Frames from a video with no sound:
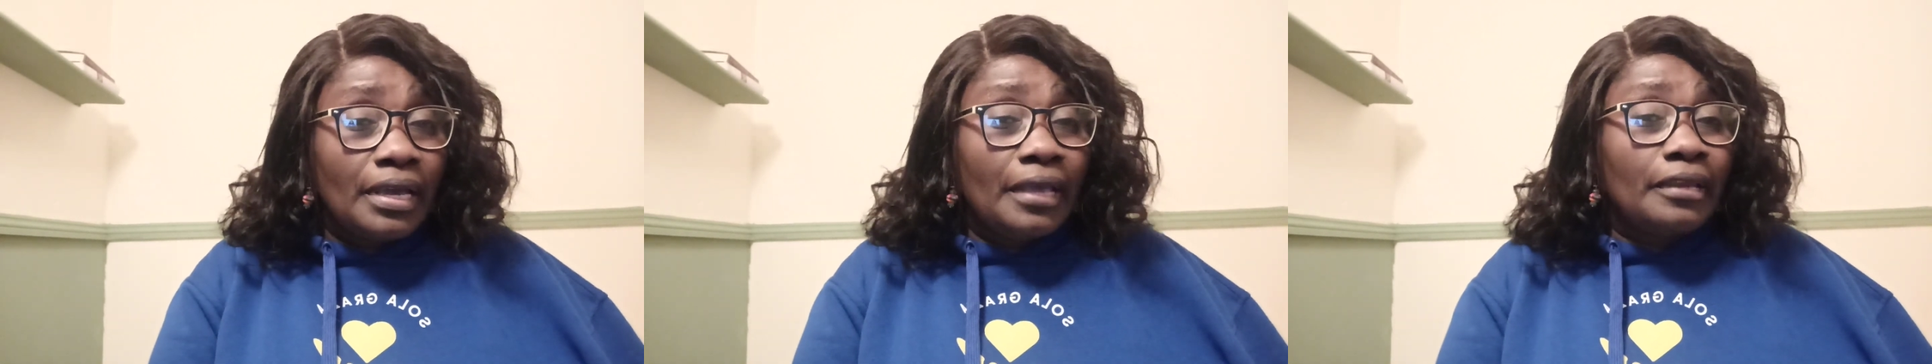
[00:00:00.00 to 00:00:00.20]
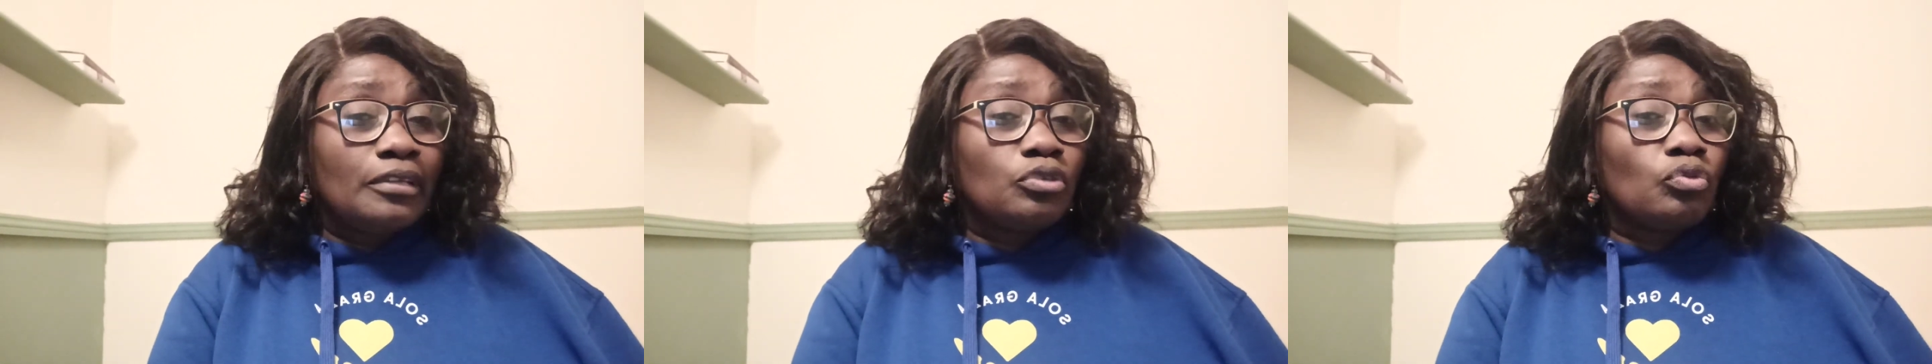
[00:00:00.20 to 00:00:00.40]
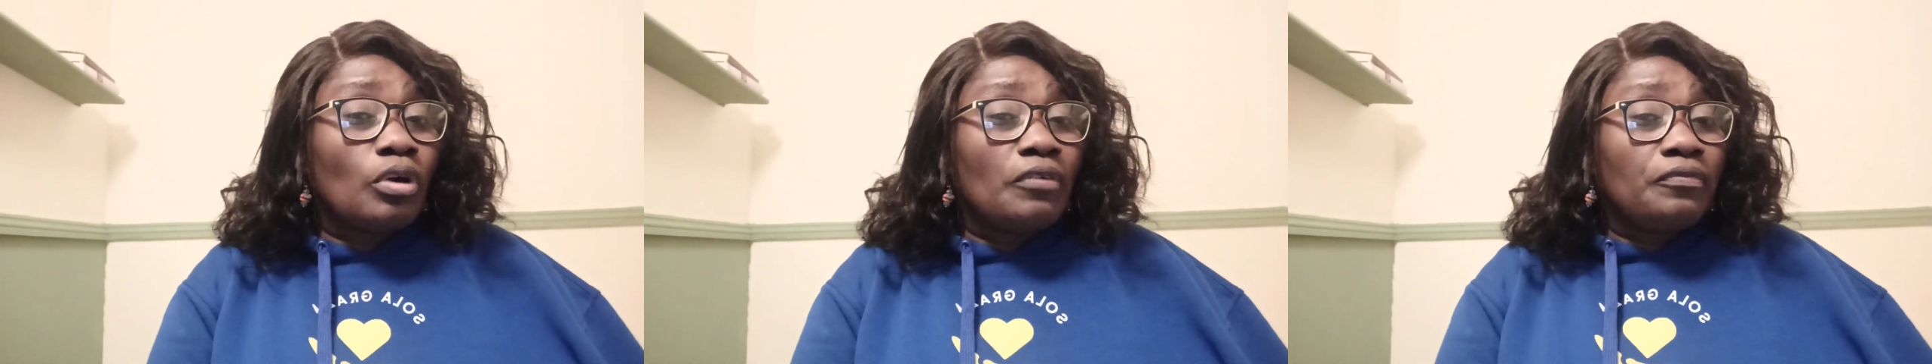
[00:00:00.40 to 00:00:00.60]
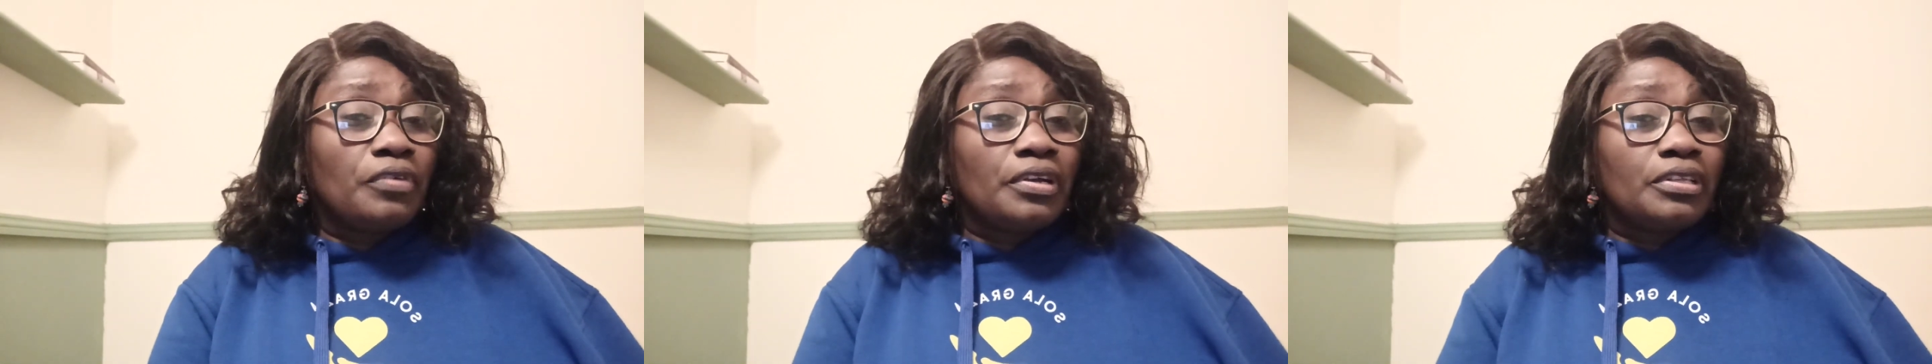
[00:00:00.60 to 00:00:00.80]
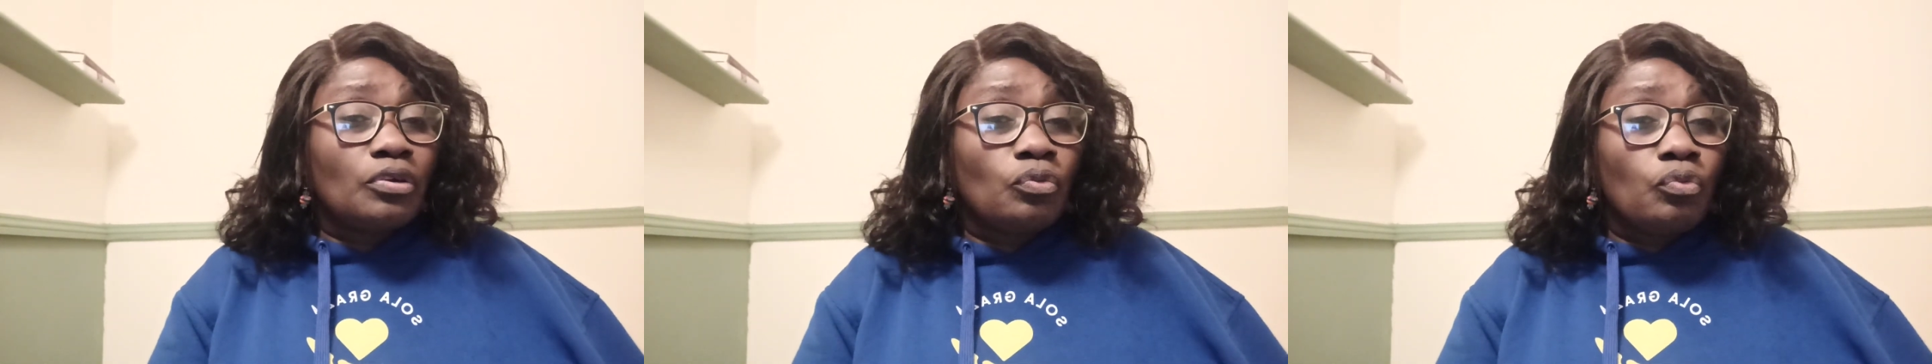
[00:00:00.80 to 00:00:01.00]
and it will
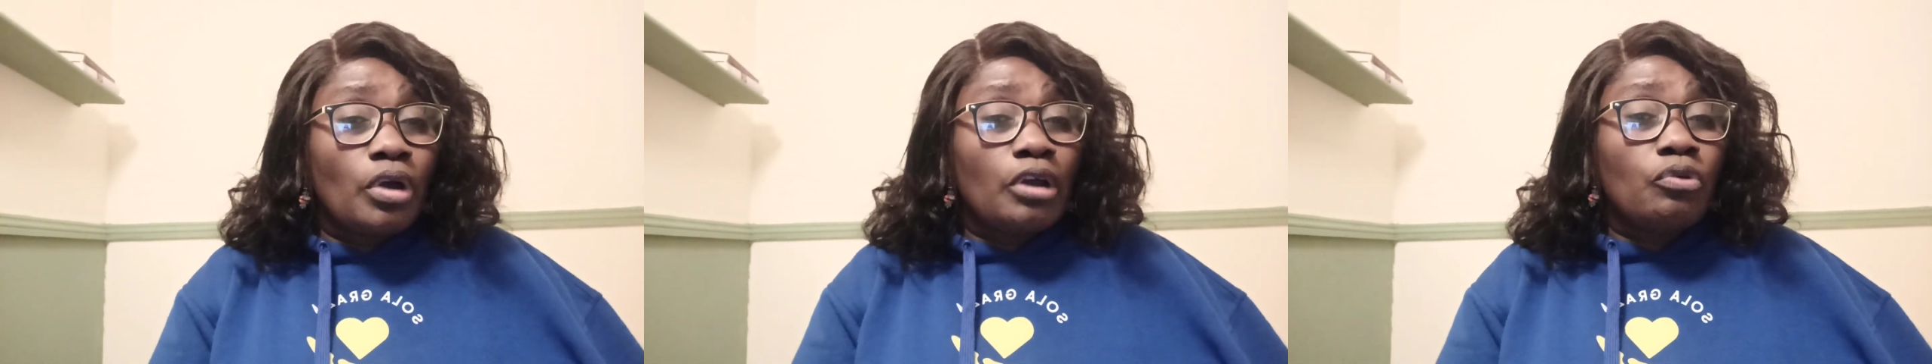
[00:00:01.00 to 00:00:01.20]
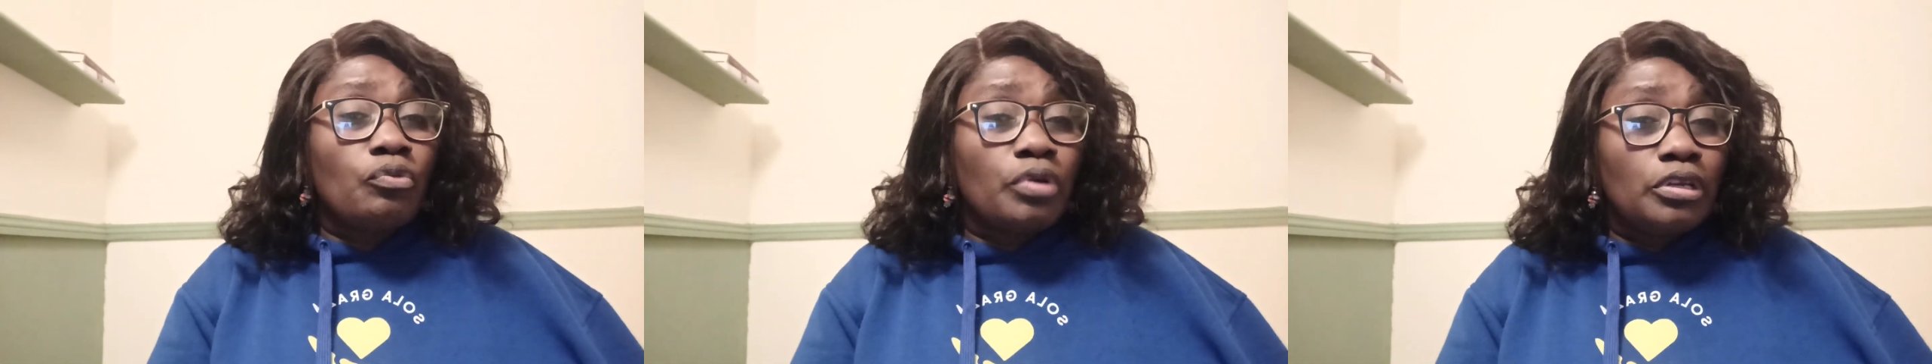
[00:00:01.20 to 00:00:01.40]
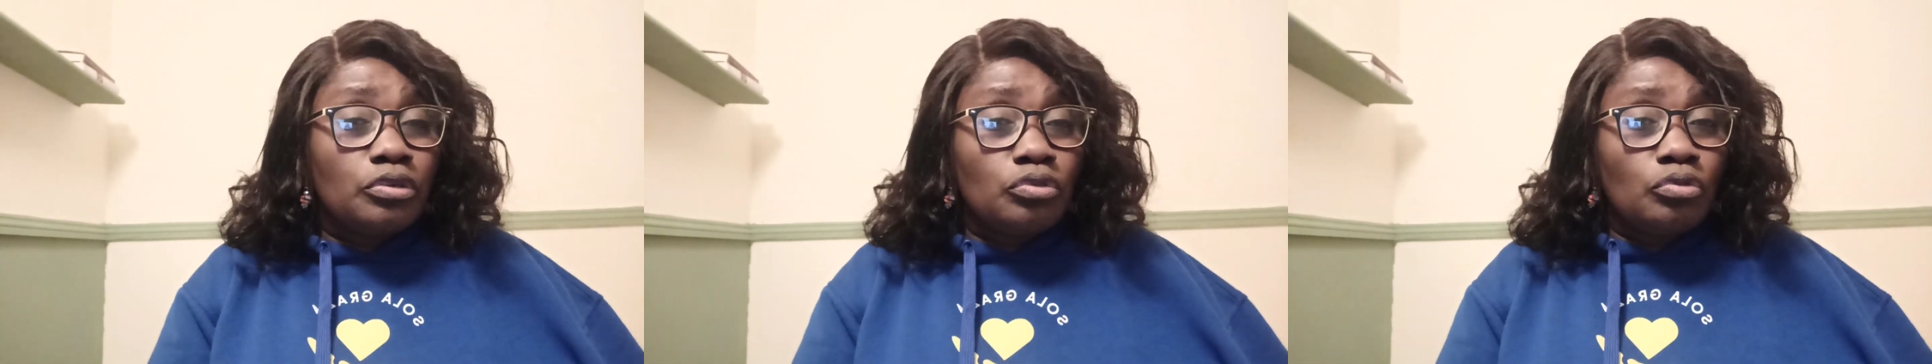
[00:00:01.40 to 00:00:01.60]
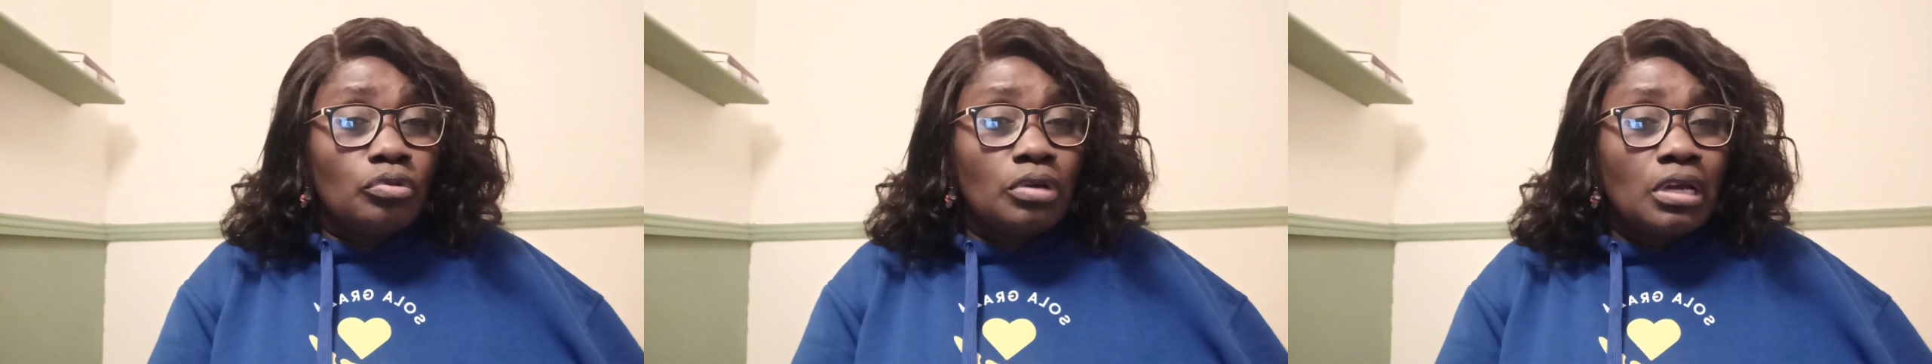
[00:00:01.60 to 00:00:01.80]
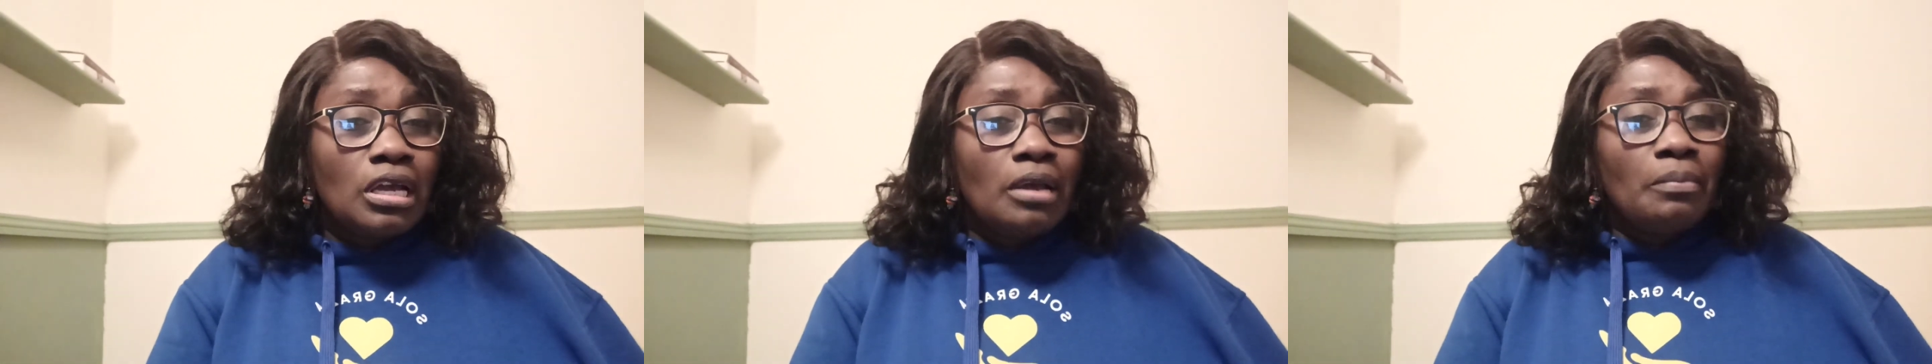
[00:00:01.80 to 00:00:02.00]
affect the work we do.